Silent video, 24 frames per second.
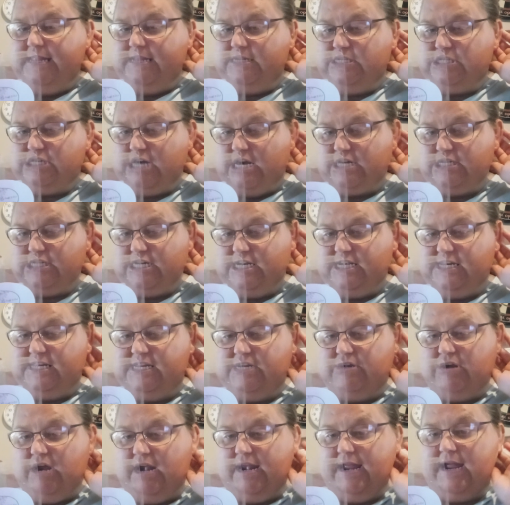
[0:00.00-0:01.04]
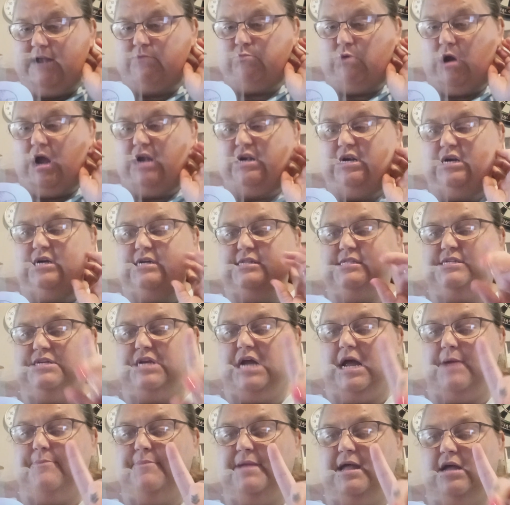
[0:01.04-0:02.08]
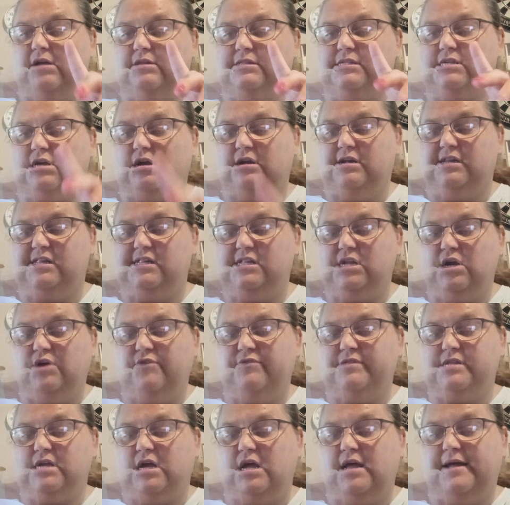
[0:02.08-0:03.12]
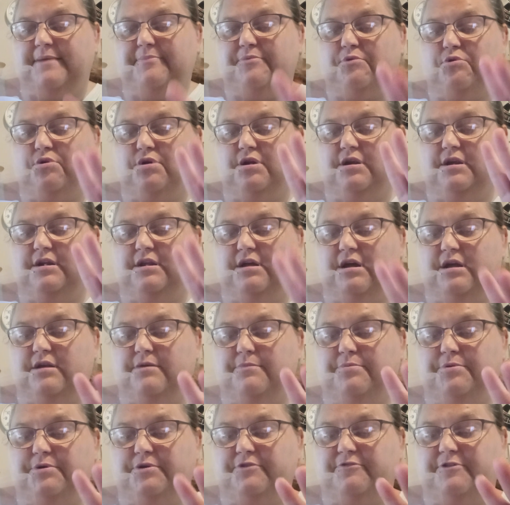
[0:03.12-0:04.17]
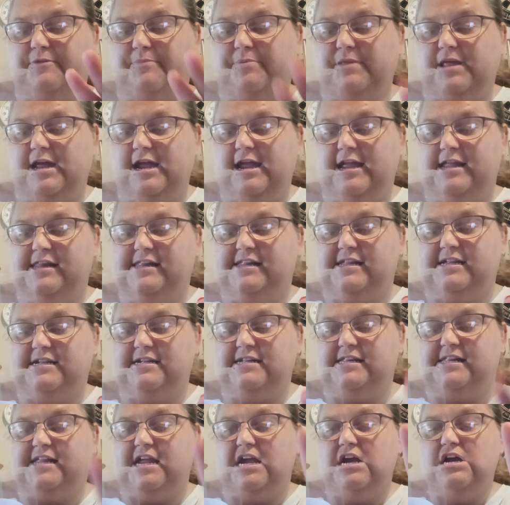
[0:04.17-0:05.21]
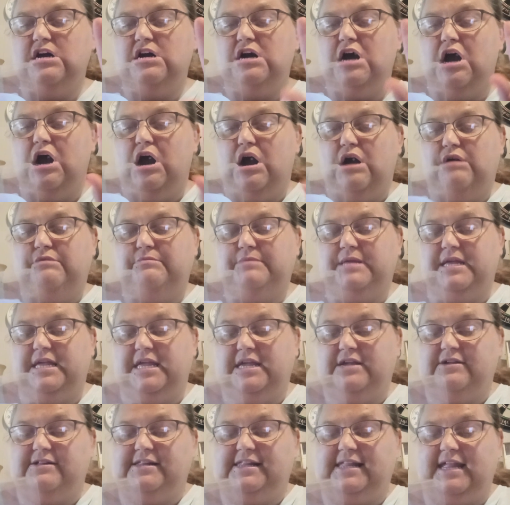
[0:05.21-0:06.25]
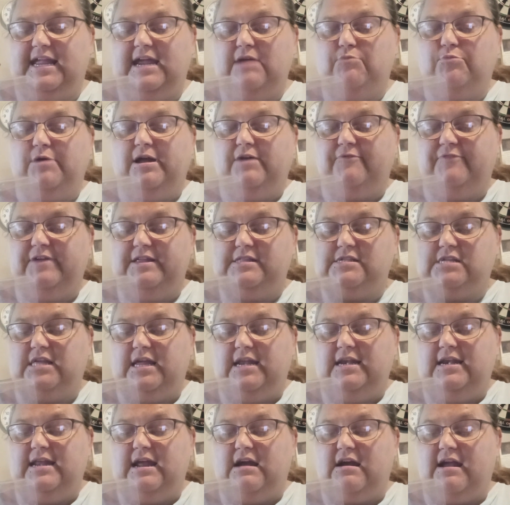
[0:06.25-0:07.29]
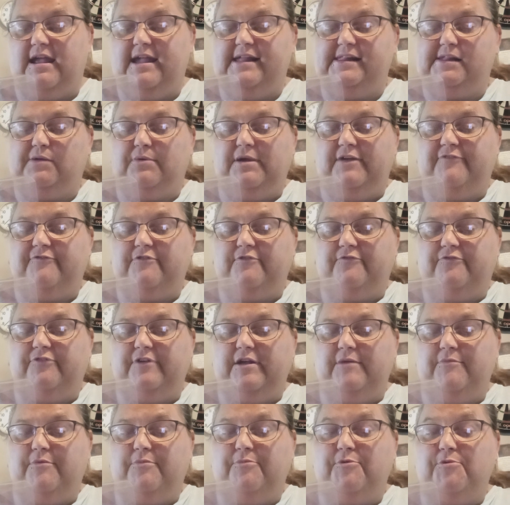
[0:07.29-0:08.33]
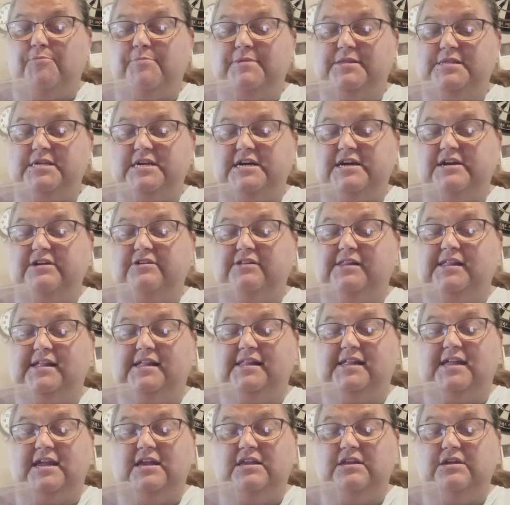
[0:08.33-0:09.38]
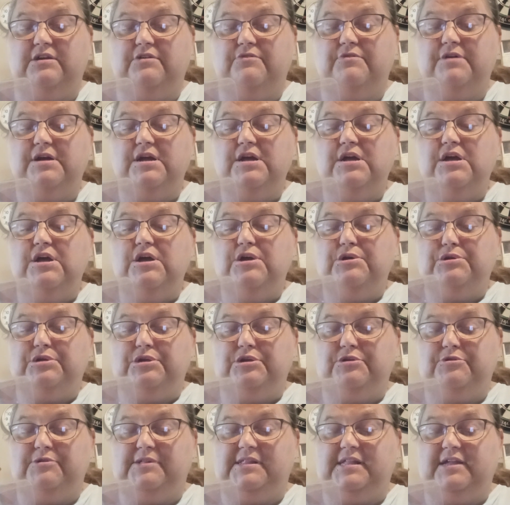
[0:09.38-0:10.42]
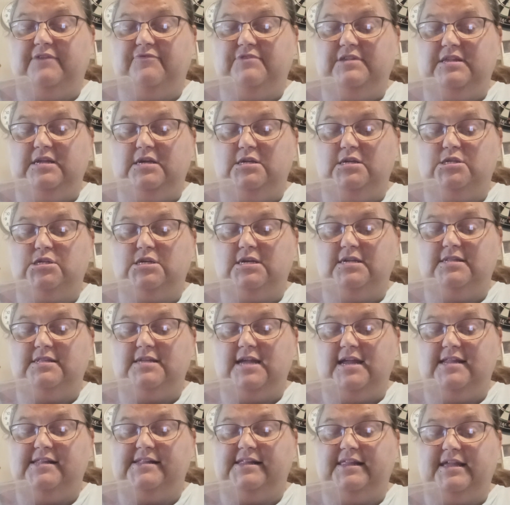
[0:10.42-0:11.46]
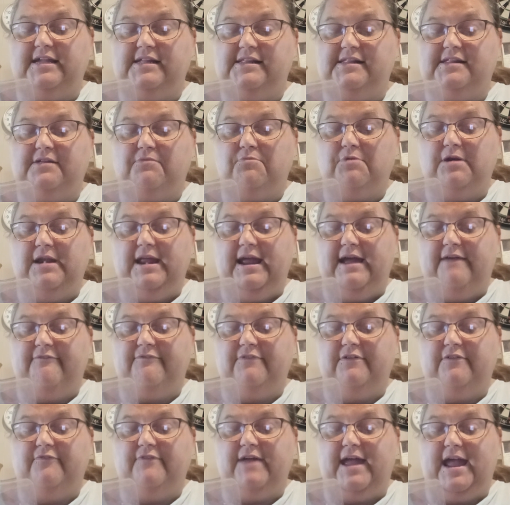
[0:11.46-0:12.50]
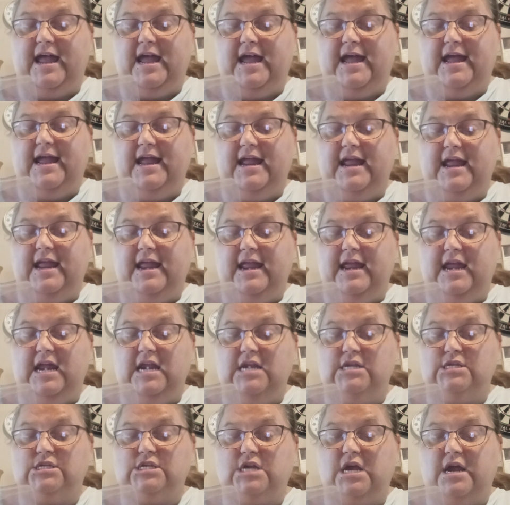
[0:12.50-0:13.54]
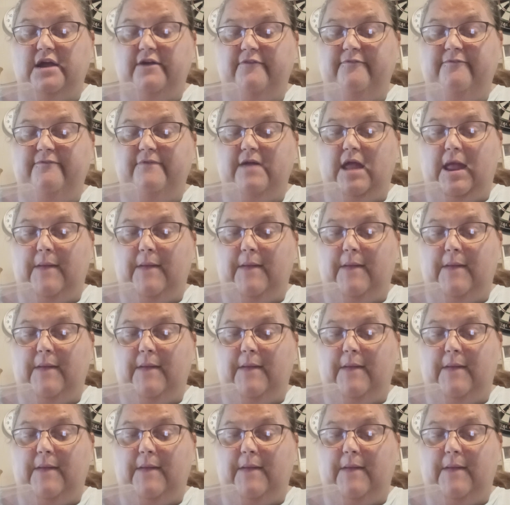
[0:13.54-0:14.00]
instructions, do not add water, do not melt on stovetop or to non-improved appliances. Only use in well-ventilated areas away from flammable materials. This can you use if dish contains less than one half of inch of